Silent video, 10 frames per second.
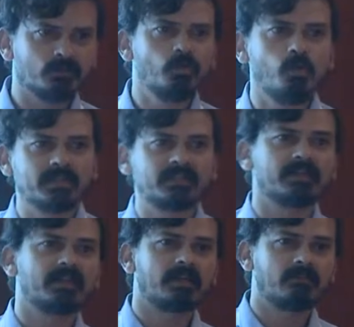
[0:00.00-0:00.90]
who has
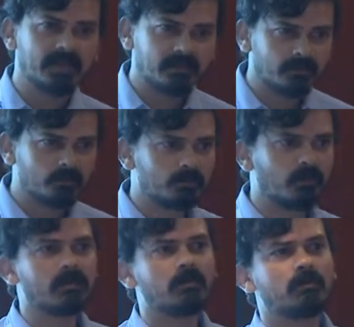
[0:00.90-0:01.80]
generated why,
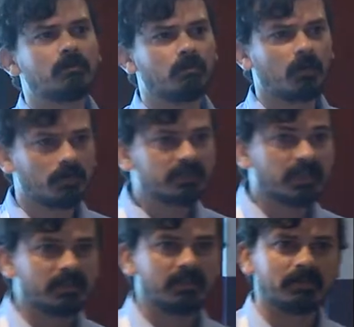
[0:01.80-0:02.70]
why what was
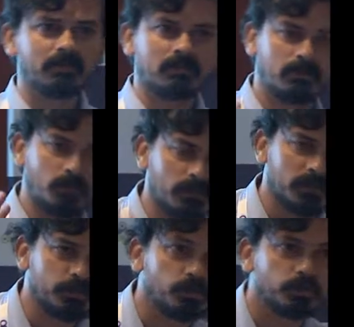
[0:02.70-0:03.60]
generate uh, what
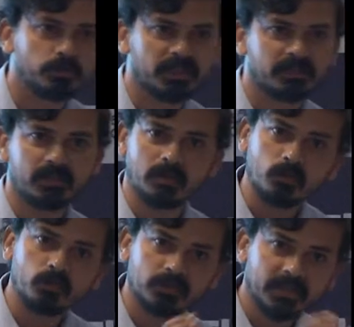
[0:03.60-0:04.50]
was used to generate,
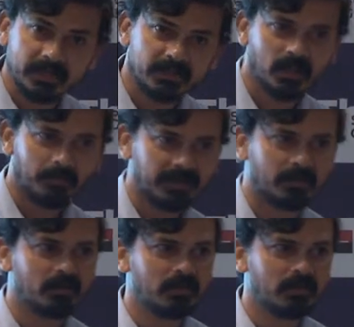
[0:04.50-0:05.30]
down to the git commit.